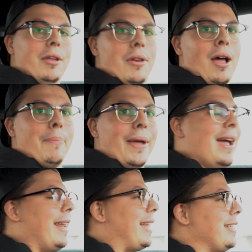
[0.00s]
not
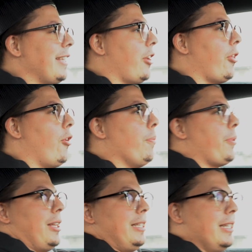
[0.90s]
bad. It gets out of the hole
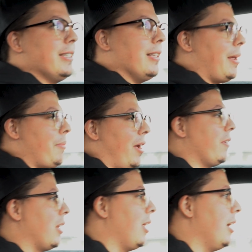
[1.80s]
pretty decently. I'm not
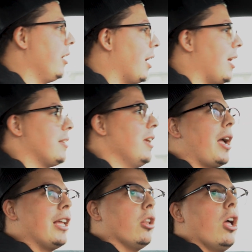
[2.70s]
even gonna lie to you guys.
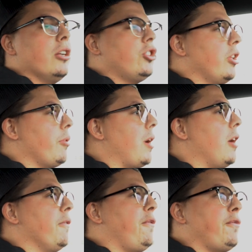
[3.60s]
I launched it
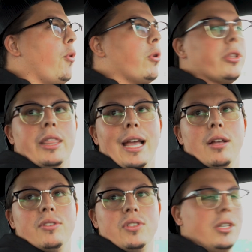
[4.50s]
around
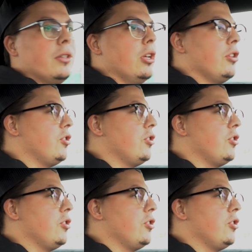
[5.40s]
4,000,